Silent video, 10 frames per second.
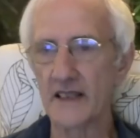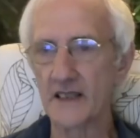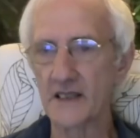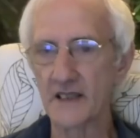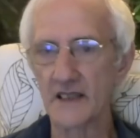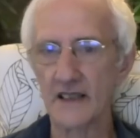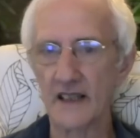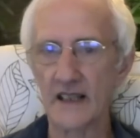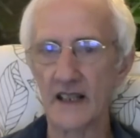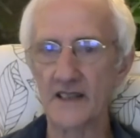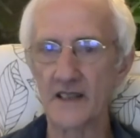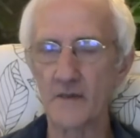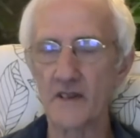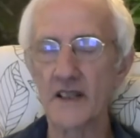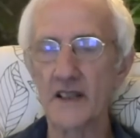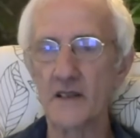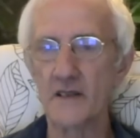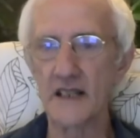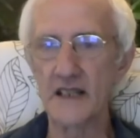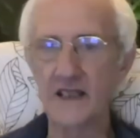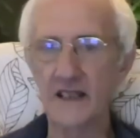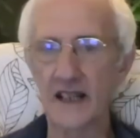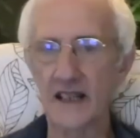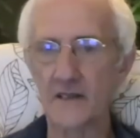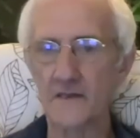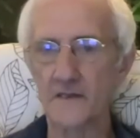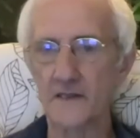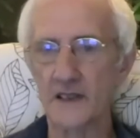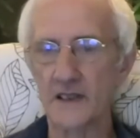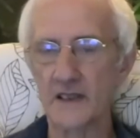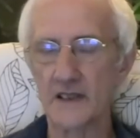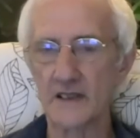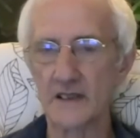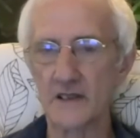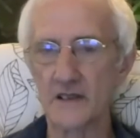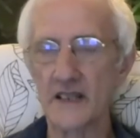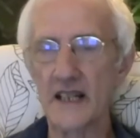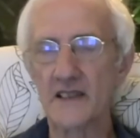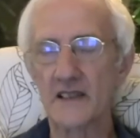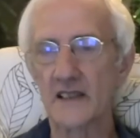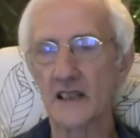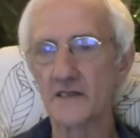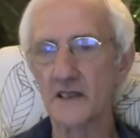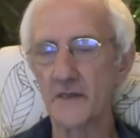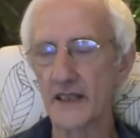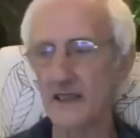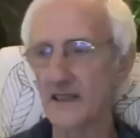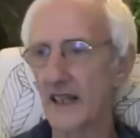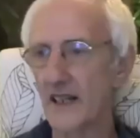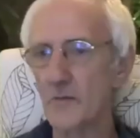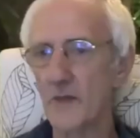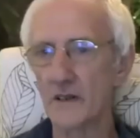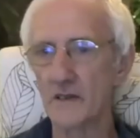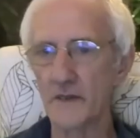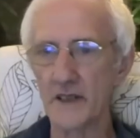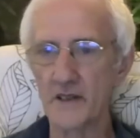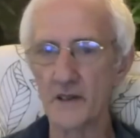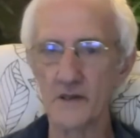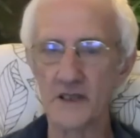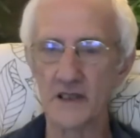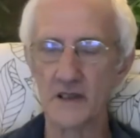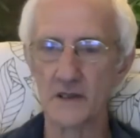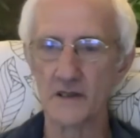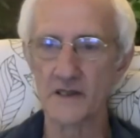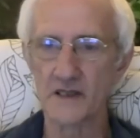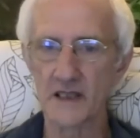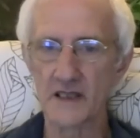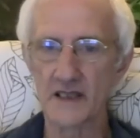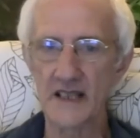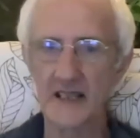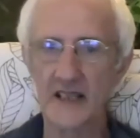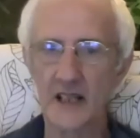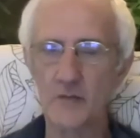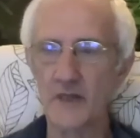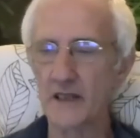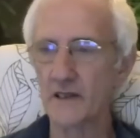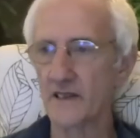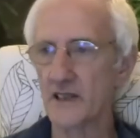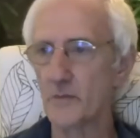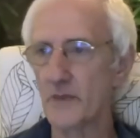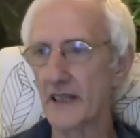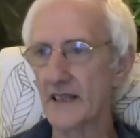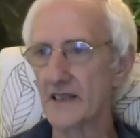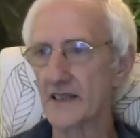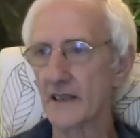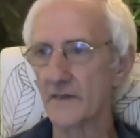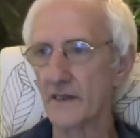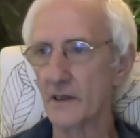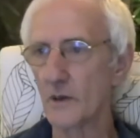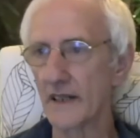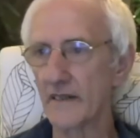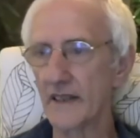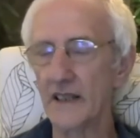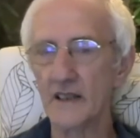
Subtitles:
is, I don't think you need to have or need to cultivate any moral virtues or succeed in them in order to begin self-inquiry.